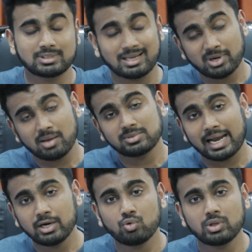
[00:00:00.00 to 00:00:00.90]
Sometimes
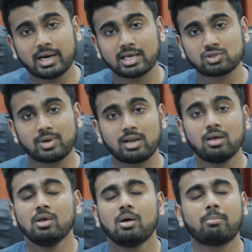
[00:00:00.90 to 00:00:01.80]
I do that as well,
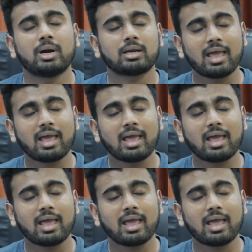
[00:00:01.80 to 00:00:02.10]
but